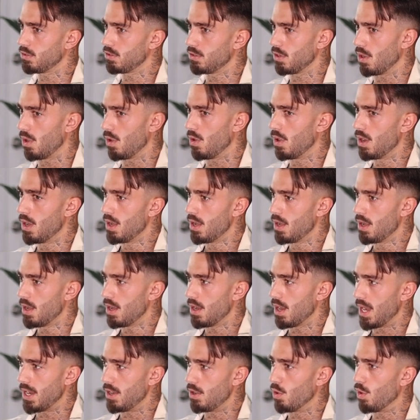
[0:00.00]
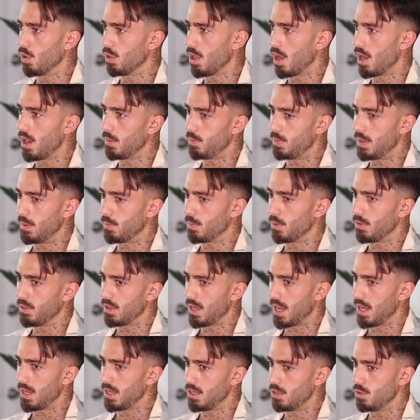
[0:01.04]
So I know a lot of people
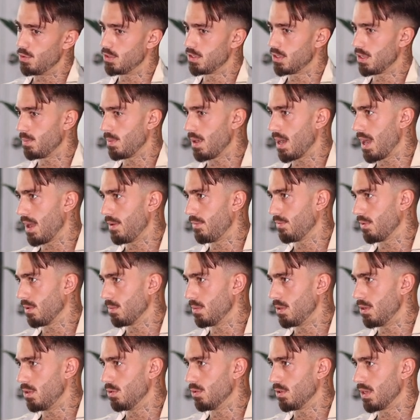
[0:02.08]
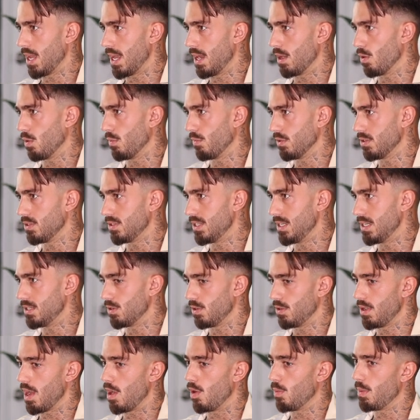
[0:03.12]
that used to buy from the UK or overseas
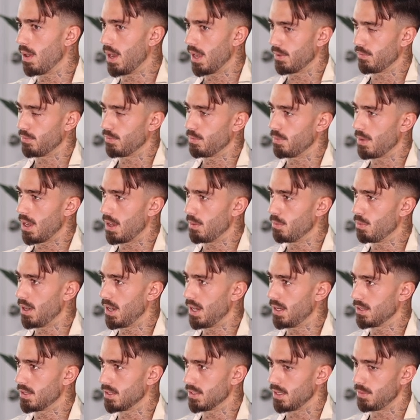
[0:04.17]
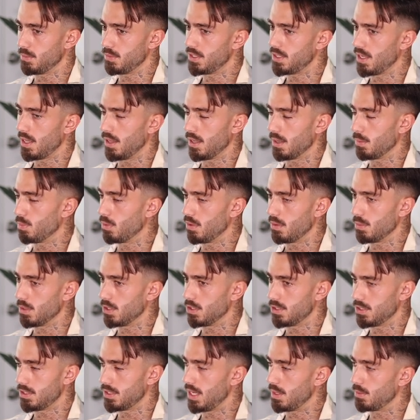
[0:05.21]
are now buying from my brand because I'm selling pretty
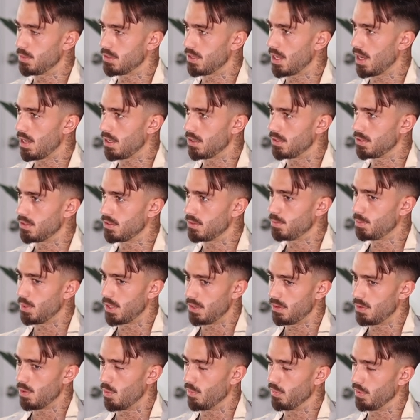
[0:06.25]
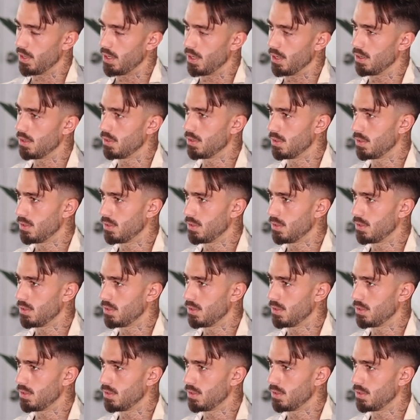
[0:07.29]
much the same styles, but over here.